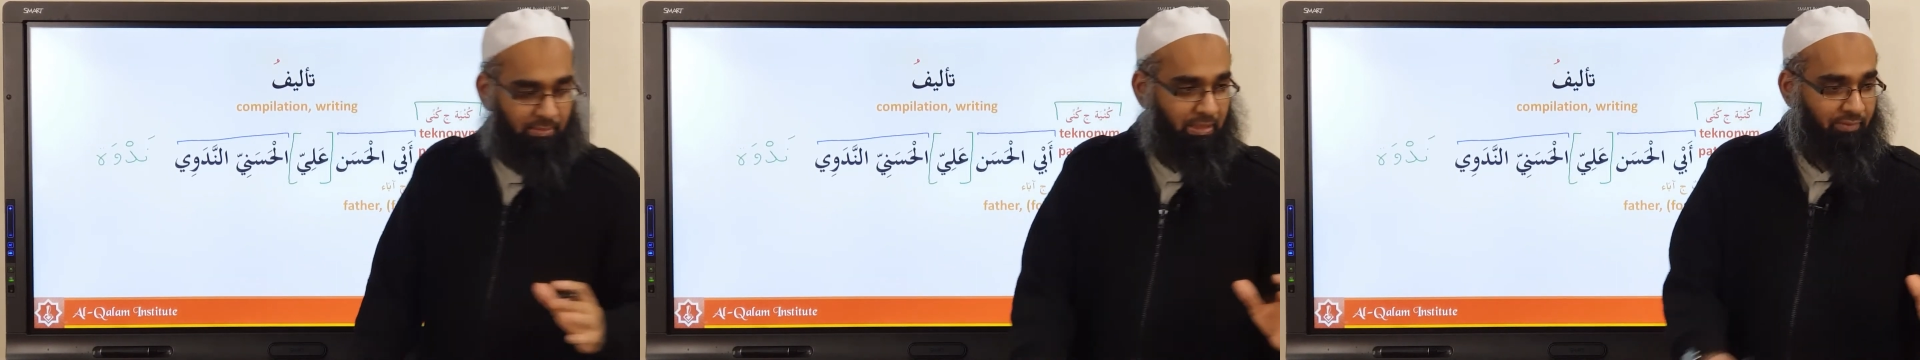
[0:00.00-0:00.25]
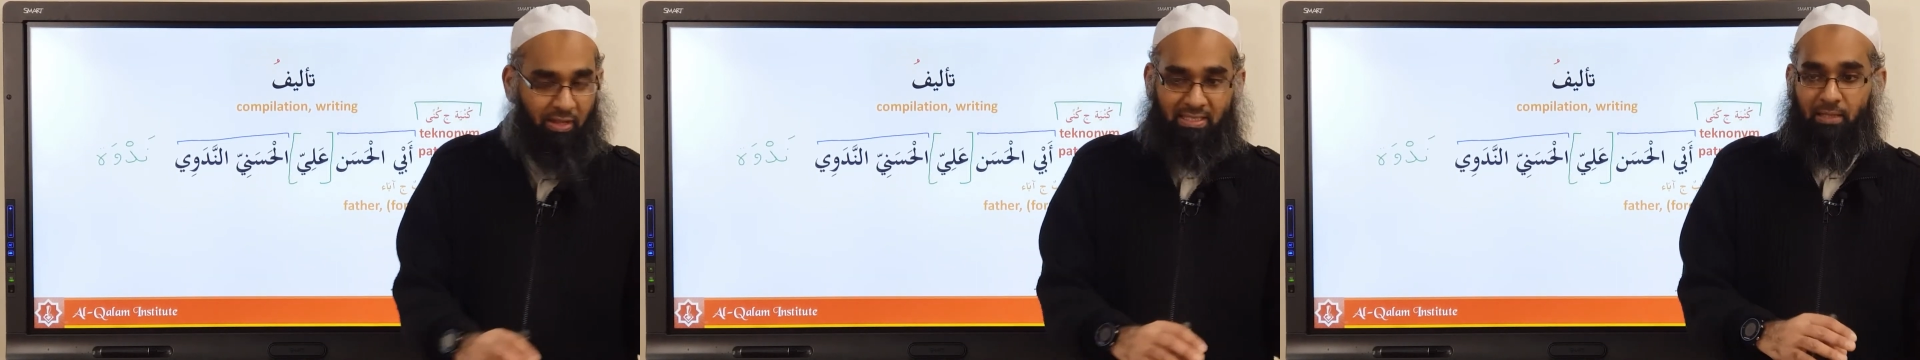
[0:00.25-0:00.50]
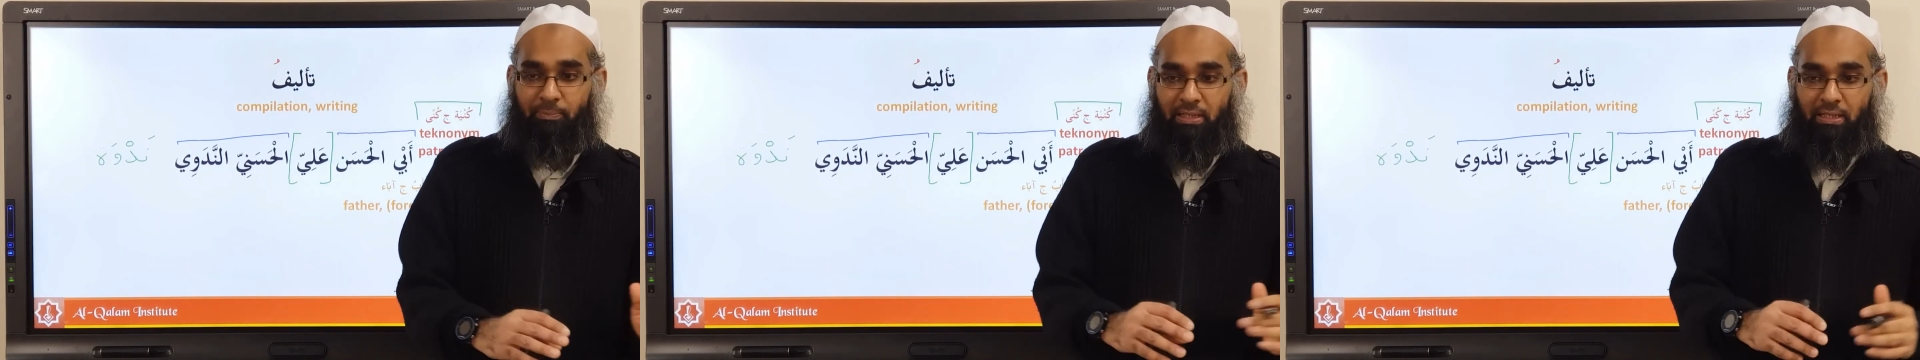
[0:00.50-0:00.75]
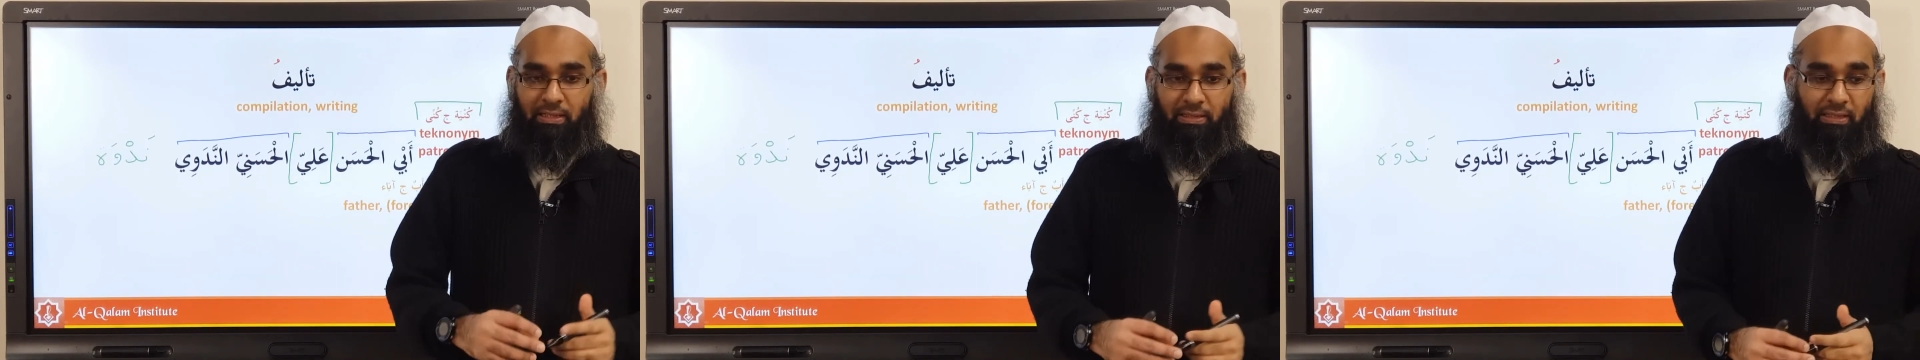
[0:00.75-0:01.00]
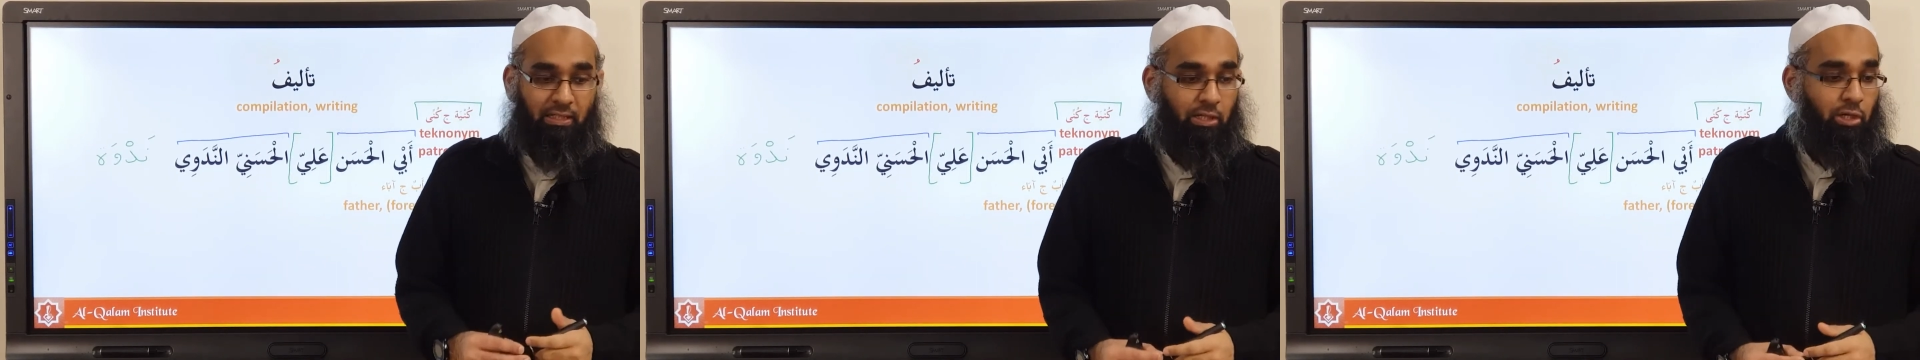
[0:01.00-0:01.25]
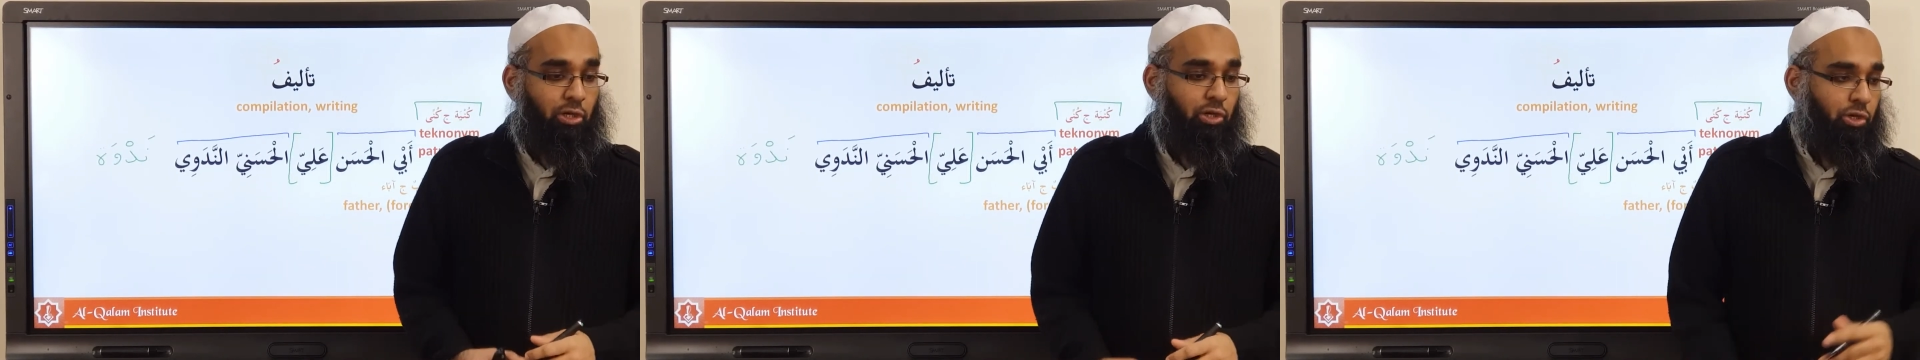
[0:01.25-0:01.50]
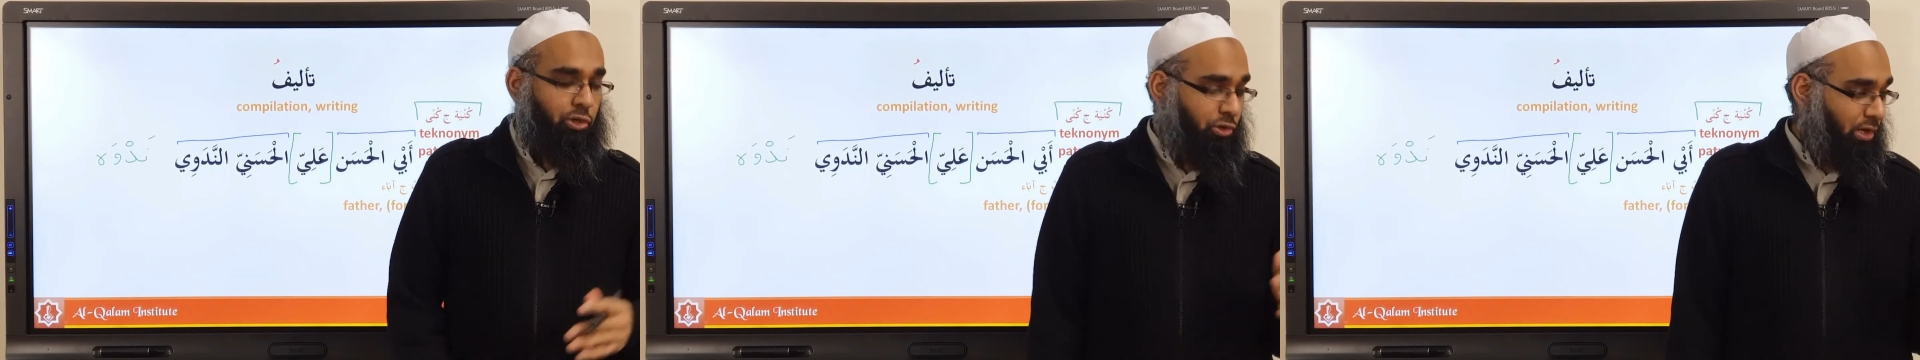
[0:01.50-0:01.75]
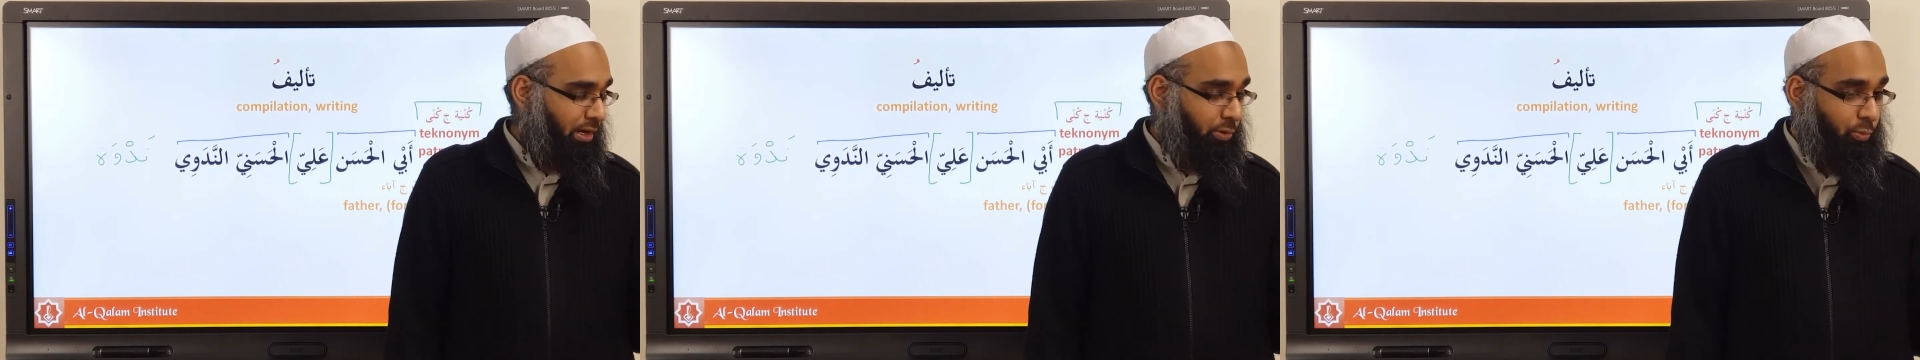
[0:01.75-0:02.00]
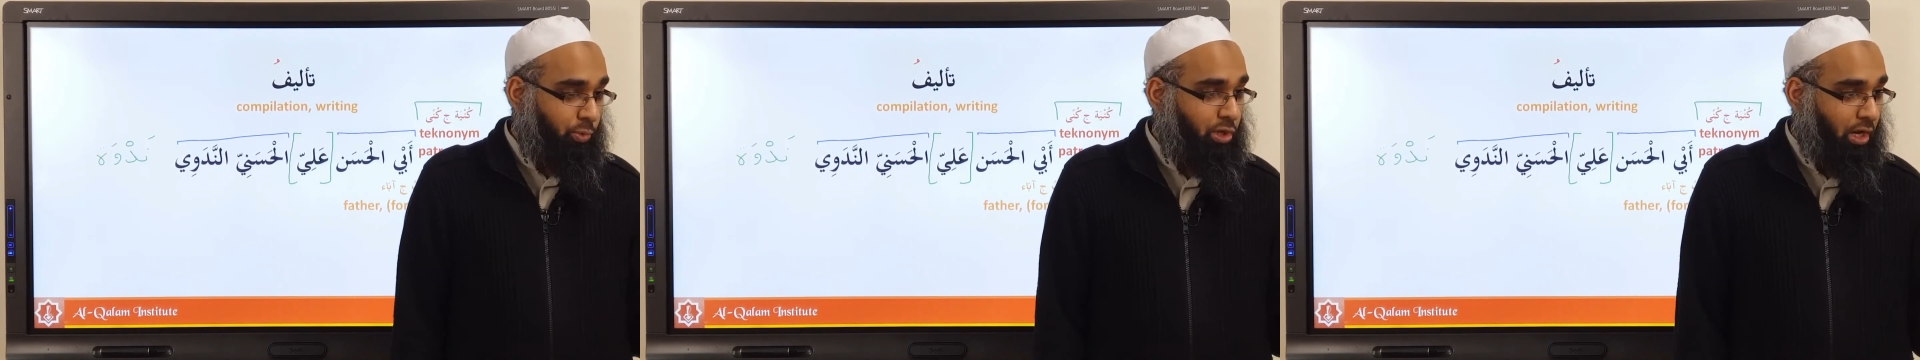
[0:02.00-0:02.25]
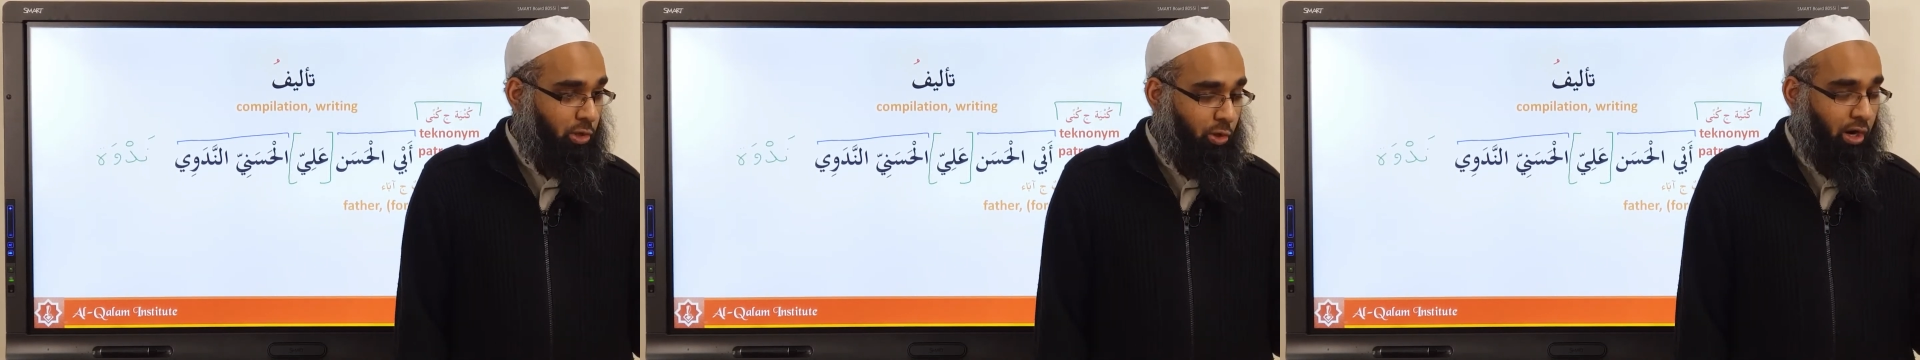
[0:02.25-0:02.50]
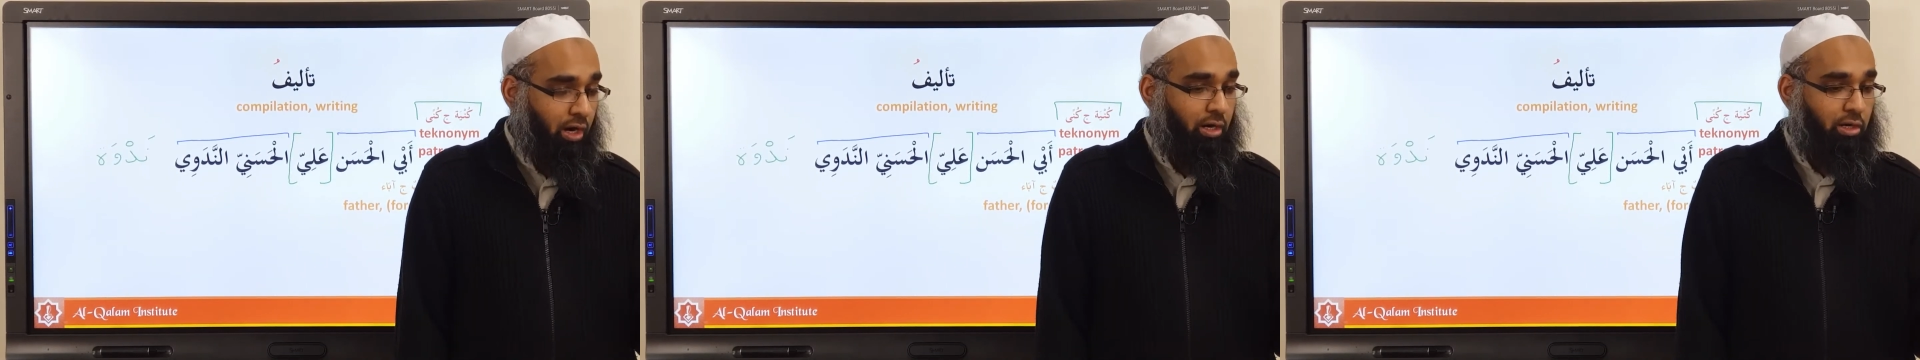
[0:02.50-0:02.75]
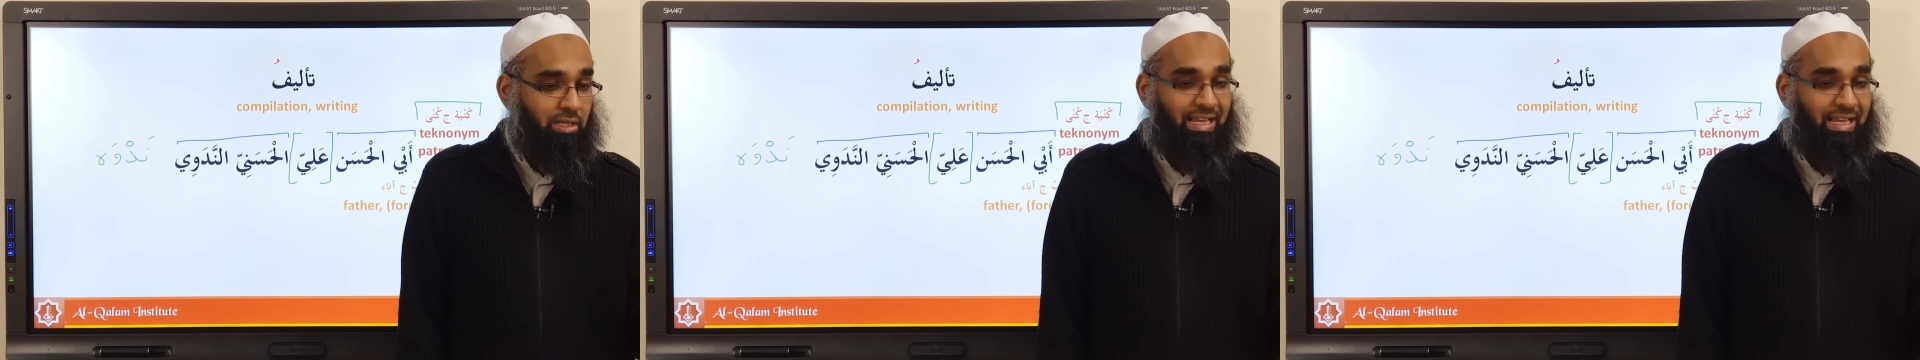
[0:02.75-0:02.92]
something, for example, you are